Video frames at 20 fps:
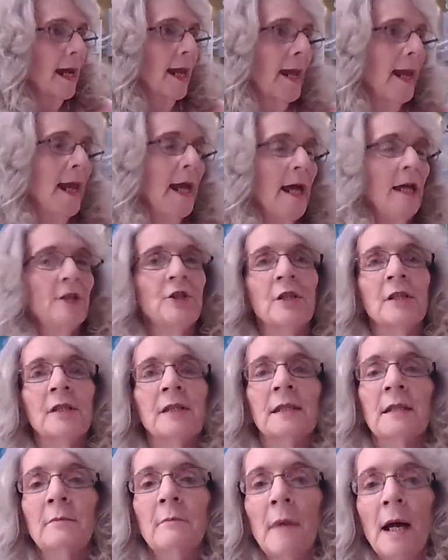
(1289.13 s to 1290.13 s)
had
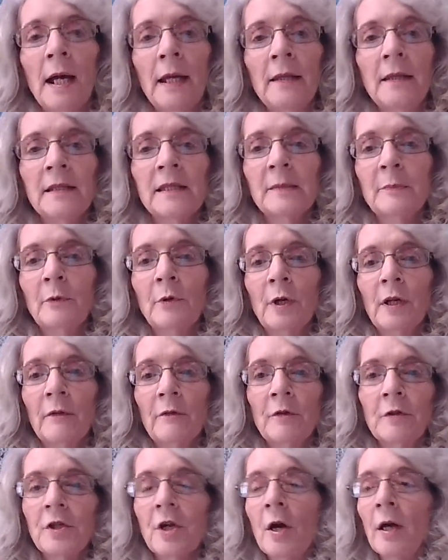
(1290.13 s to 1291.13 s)
just in mind this morning
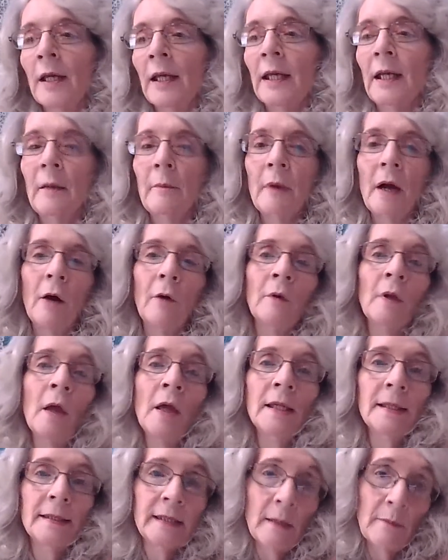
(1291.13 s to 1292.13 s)
for talking about
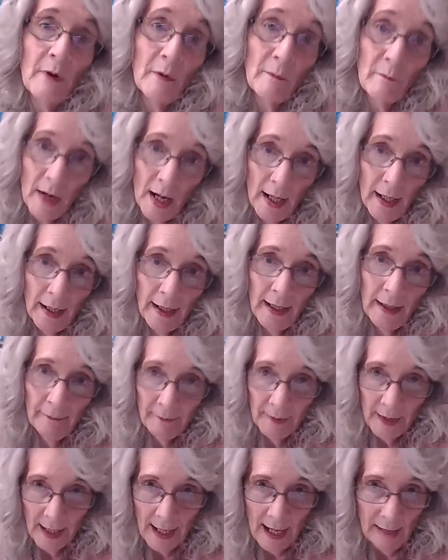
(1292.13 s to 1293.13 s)
some of my
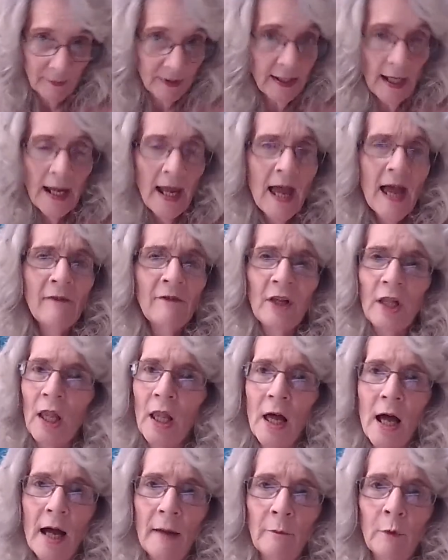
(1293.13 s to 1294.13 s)
habits. I have a
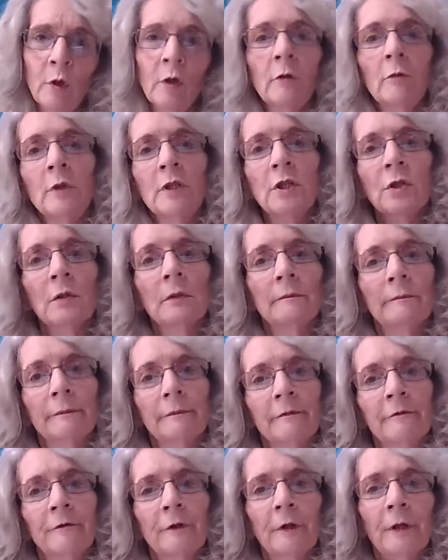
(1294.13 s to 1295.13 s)
lot more, which
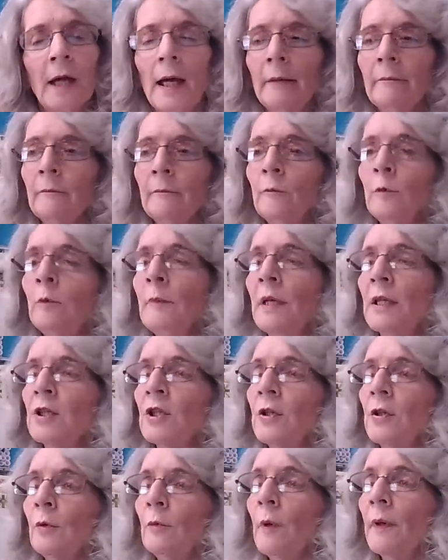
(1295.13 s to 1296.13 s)
forgot. We'll
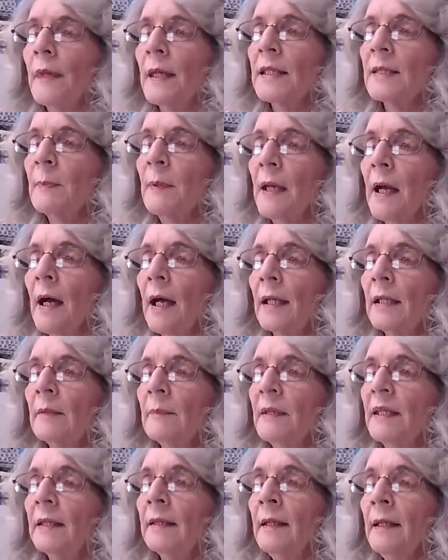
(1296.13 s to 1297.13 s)
mention the one that's behind
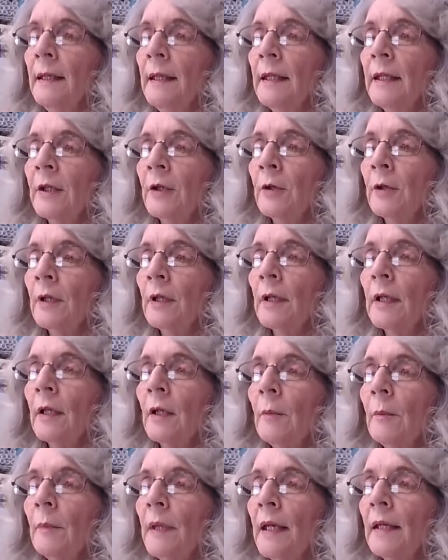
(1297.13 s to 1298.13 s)
me here in a
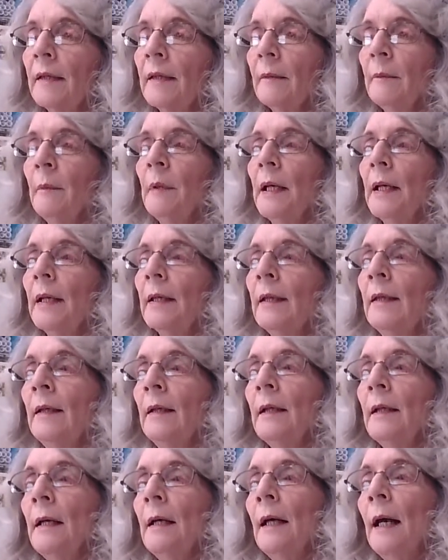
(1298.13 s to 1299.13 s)
little bit. But
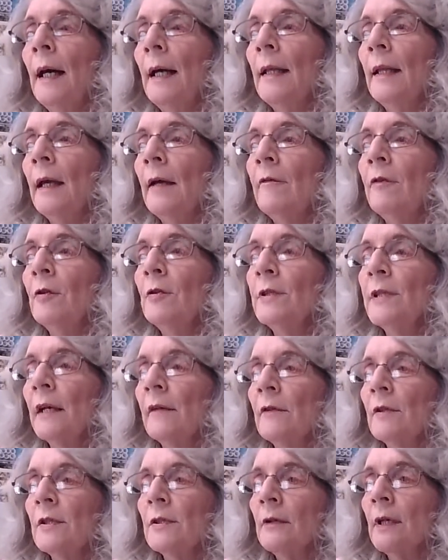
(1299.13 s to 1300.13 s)
I love who's
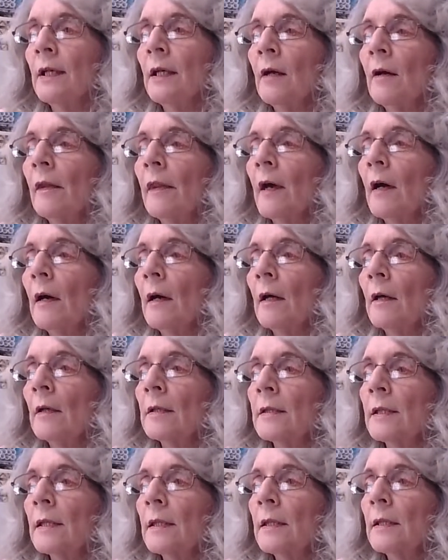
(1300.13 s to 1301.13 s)
ever doing all the
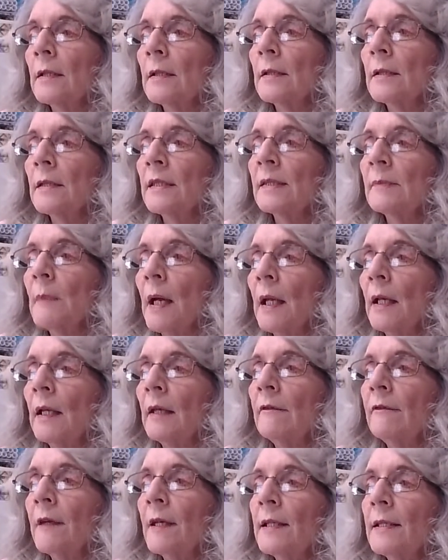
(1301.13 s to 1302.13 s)
hearts and the
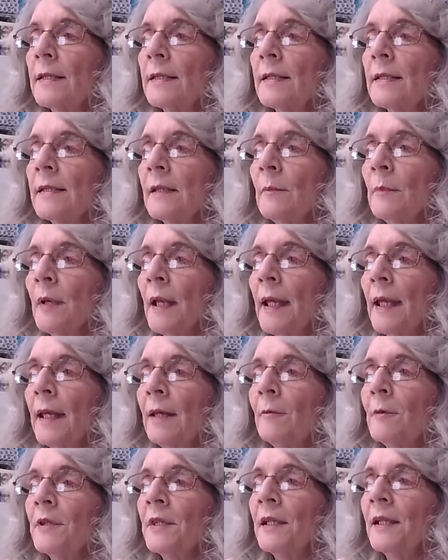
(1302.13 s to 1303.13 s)
smiley faces and
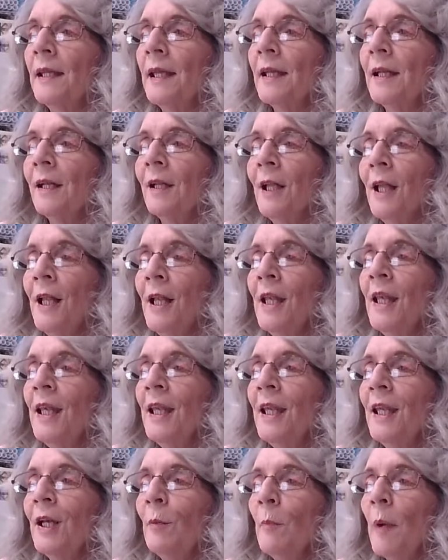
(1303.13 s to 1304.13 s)
playing with the
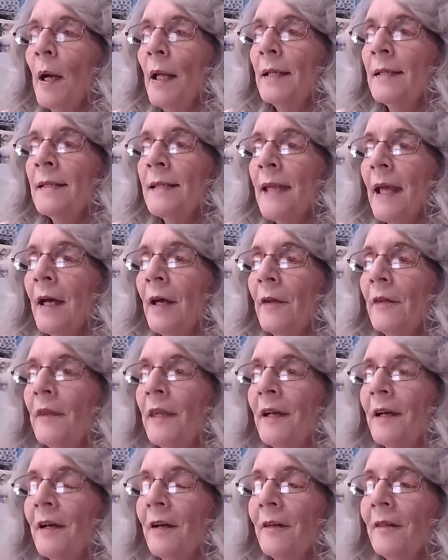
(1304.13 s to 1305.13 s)
little button down
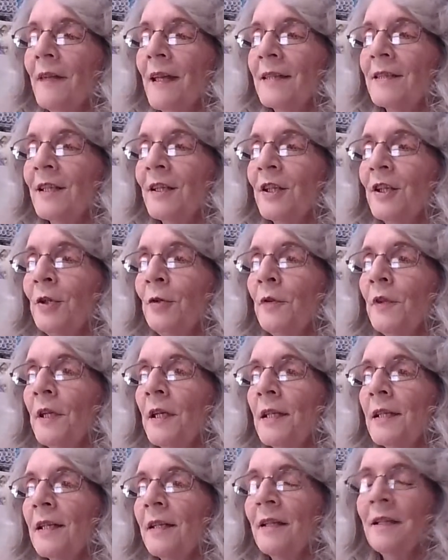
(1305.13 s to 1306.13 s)
there. That's a cute
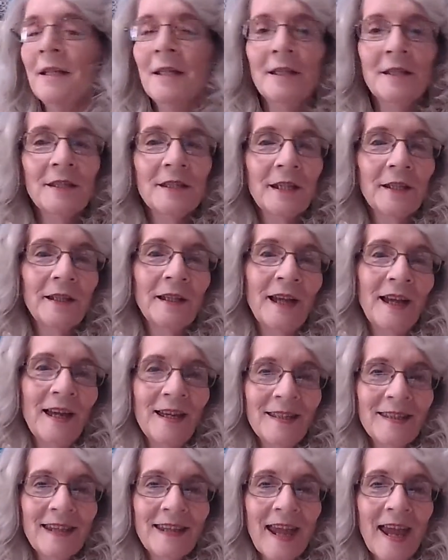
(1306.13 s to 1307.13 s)
thing to
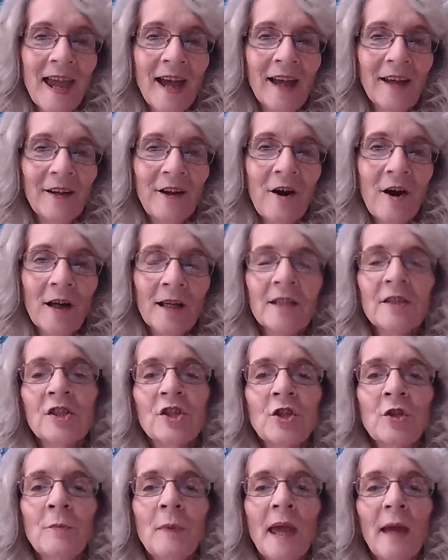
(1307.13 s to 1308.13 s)
add on. It's
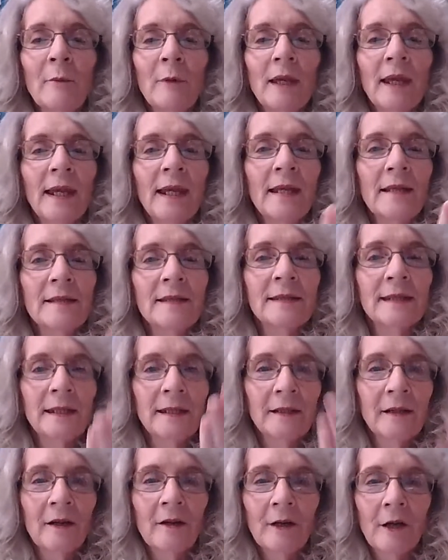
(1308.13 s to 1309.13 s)
too bad we can't see
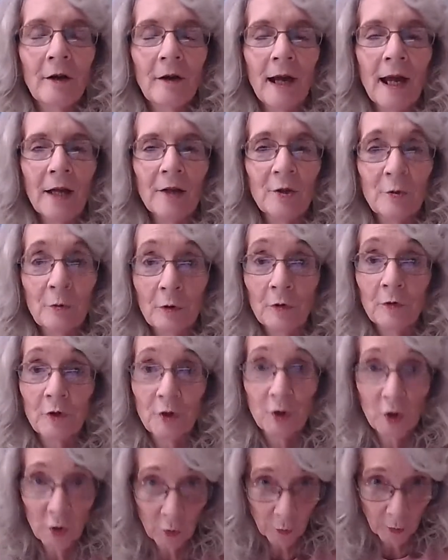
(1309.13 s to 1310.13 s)
it on our actual
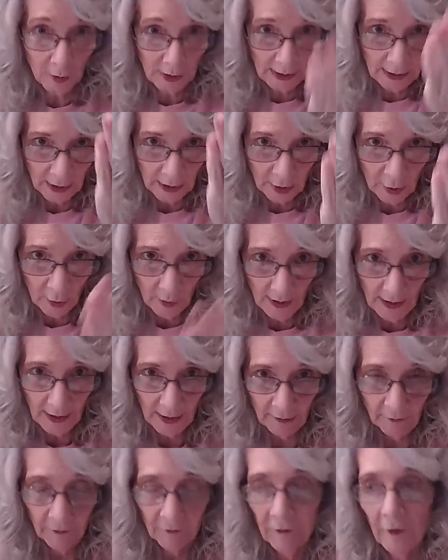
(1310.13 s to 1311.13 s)
screen going
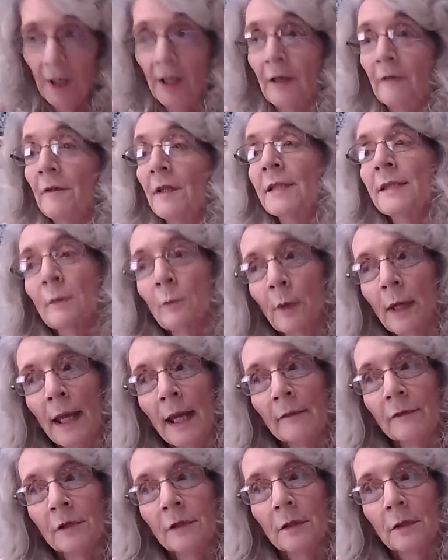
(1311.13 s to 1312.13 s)
in front of us, and we
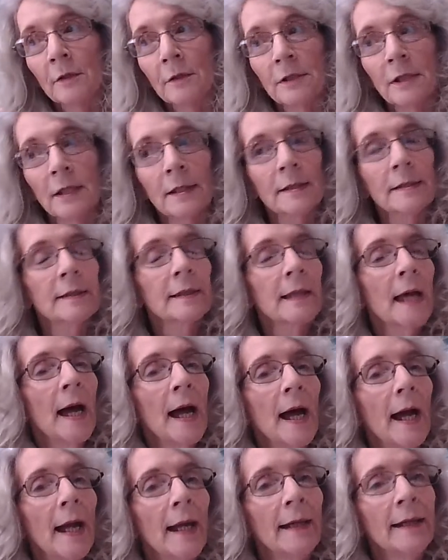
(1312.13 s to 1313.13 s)
have to look to the
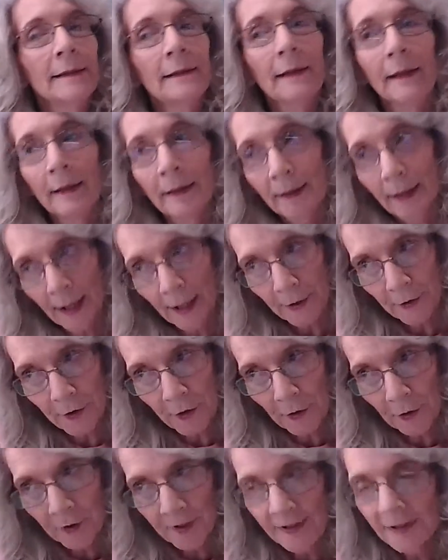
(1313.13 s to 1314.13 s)
side and
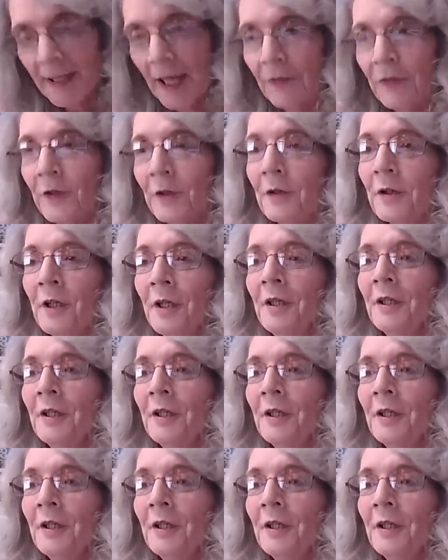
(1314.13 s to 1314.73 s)
notice that they're